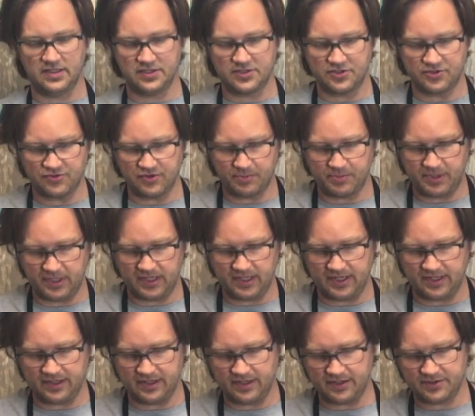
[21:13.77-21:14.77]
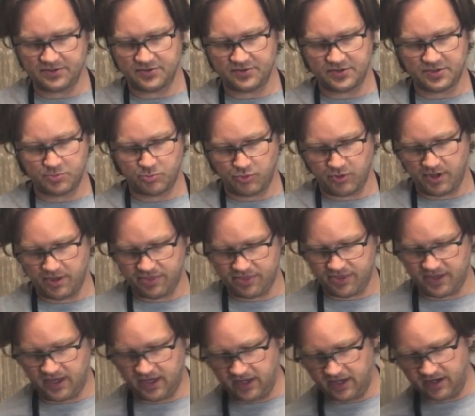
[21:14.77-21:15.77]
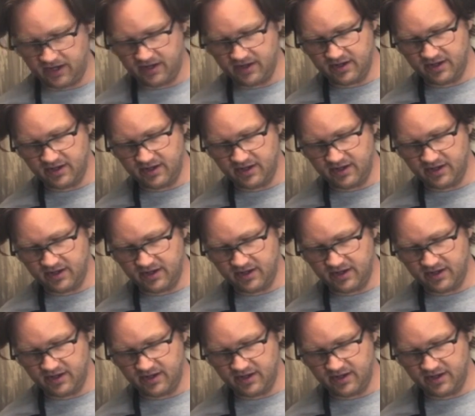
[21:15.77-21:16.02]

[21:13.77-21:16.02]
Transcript: it's dripping down there. So it's pretty thin.